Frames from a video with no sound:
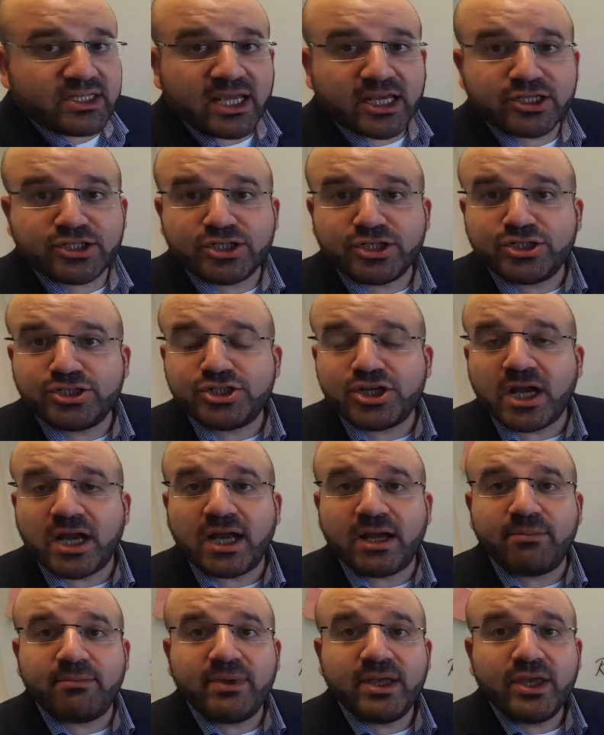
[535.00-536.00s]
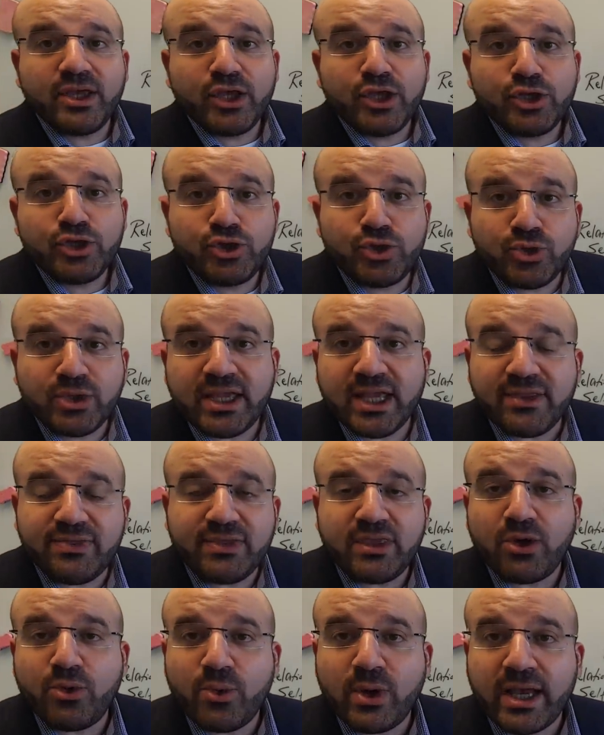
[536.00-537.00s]
seduction, charm to get
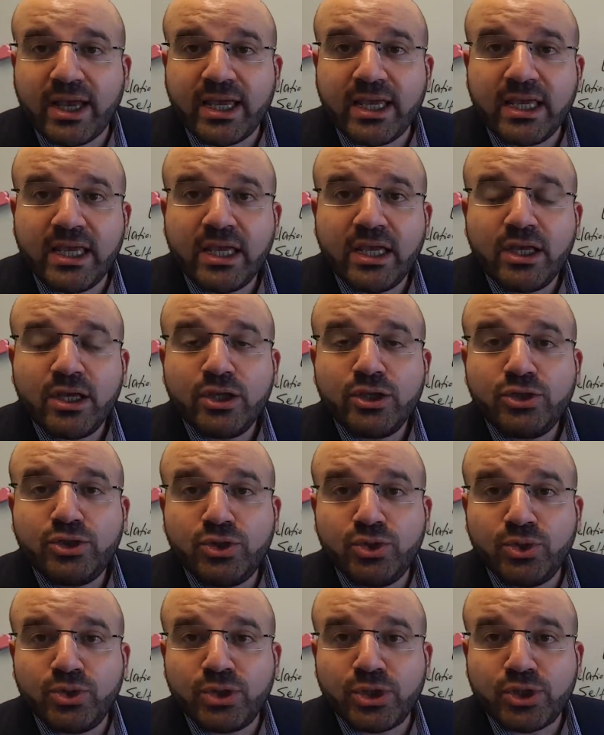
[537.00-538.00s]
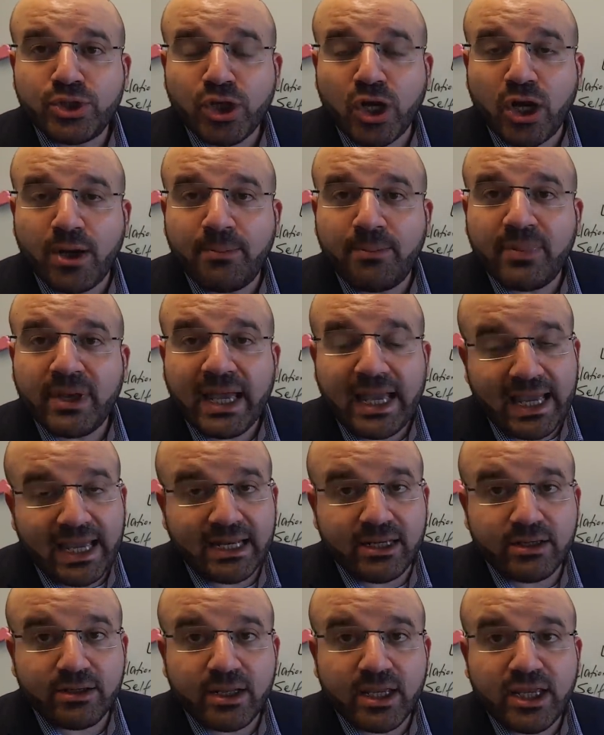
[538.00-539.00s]
their way to the top
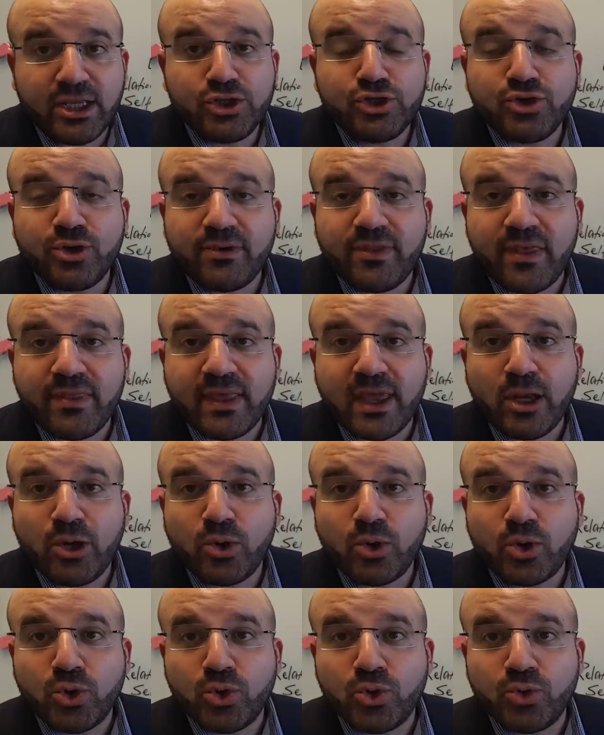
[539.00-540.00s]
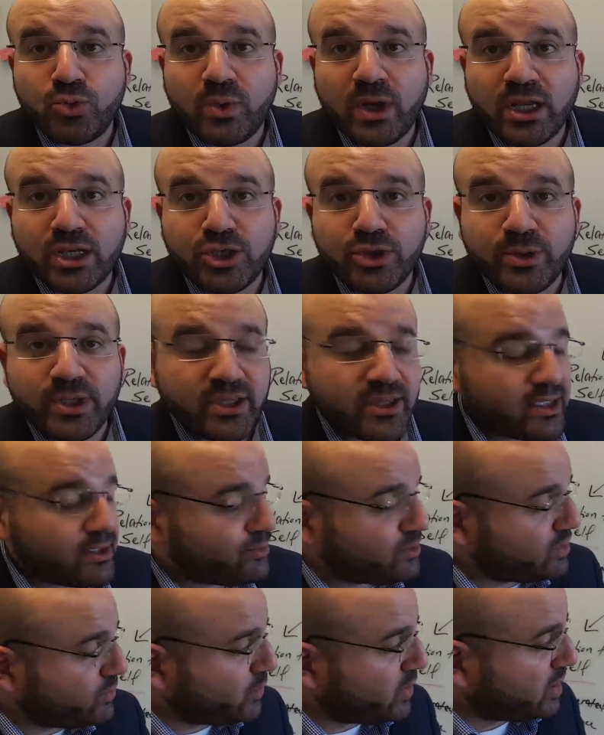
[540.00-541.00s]
and ensure that they look good while doing
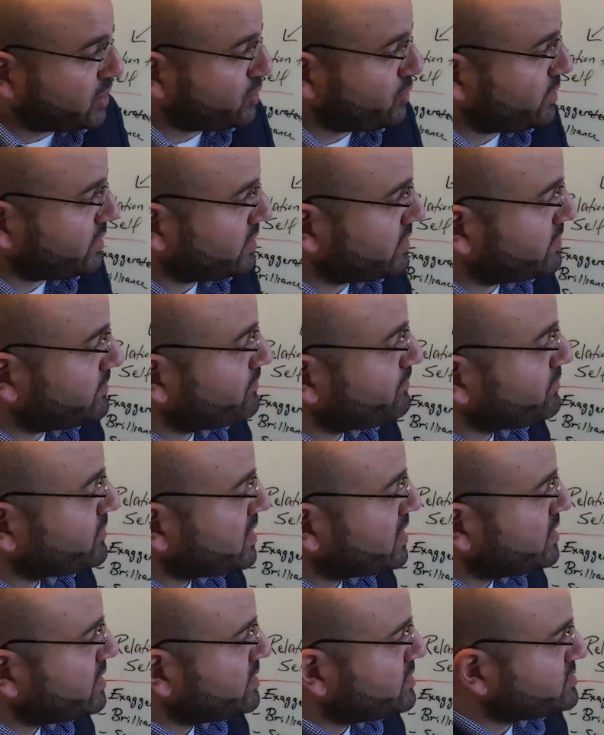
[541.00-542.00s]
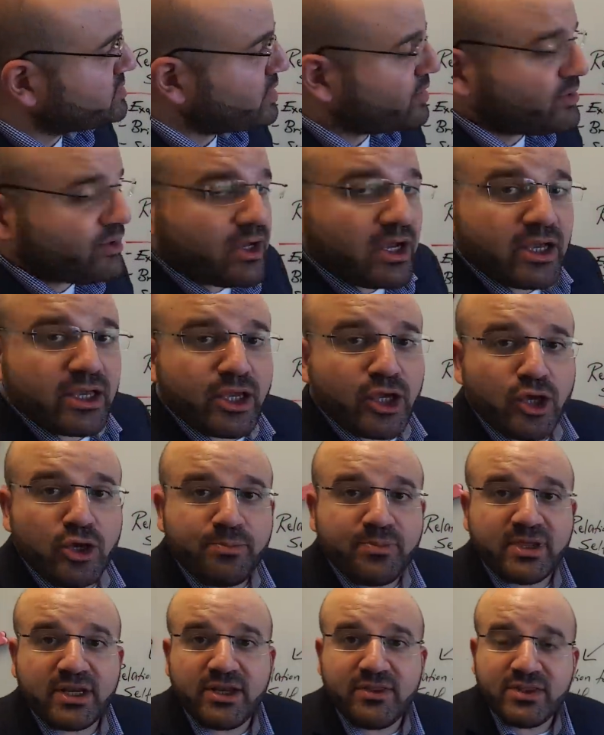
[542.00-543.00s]
it. So I
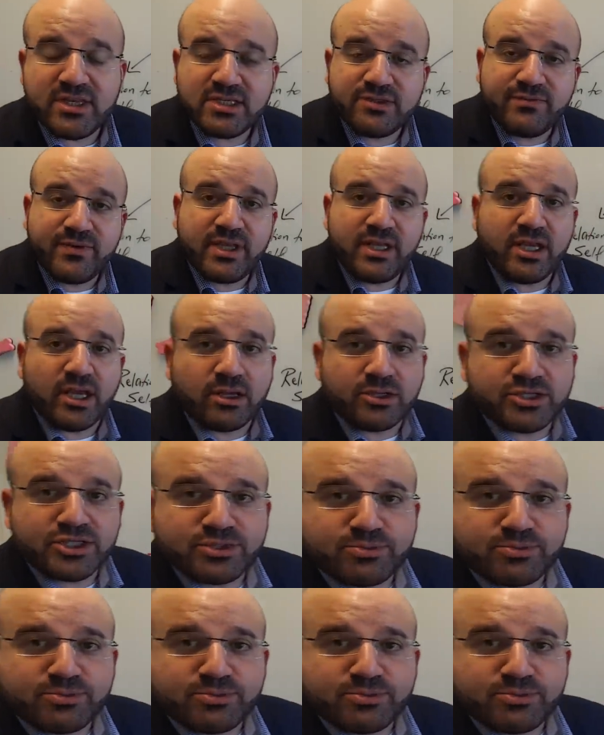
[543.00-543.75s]
hope that in this video, I'll